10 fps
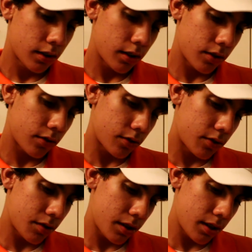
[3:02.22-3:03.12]
is to
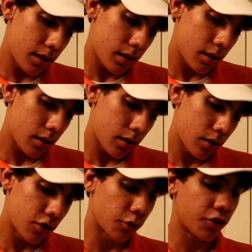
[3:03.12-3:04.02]
see
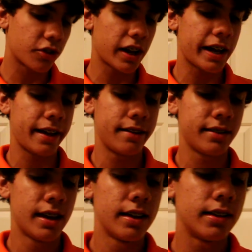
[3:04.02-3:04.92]
your
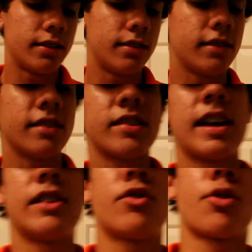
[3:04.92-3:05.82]
size. This is a
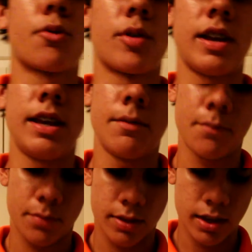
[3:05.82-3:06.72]
size 3.
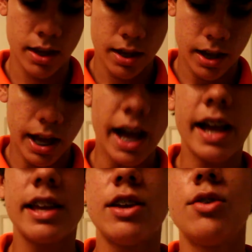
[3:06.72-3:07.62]
I
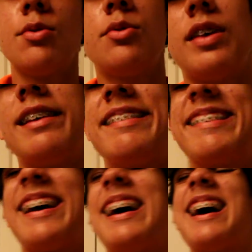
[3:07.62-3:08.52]
use a
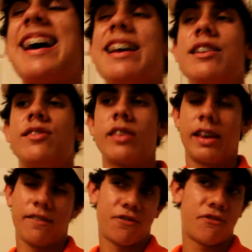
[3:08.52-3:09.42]
size
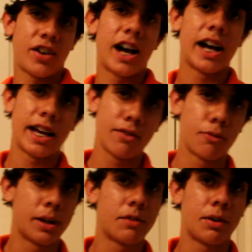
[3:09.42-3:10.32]
like 5
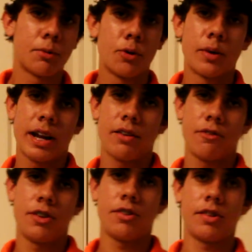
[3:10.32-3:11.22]
whenever I'm going out
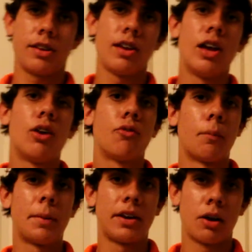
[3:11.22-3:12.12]
fishing for
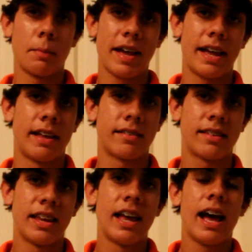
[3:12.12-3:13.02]
bigger
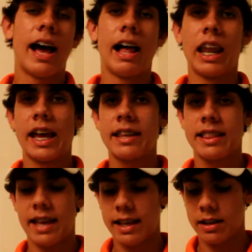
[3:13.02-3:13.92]
bass. I like
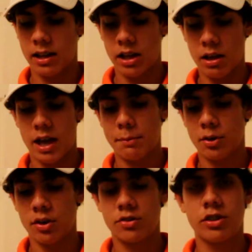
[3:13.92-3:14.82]
that. Abu
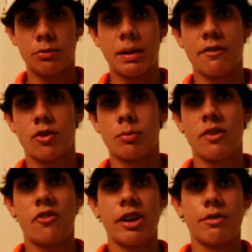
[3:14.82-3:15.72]
Garcia is by far
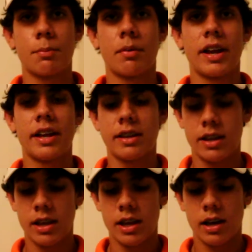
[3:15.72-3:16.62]
my favorite brand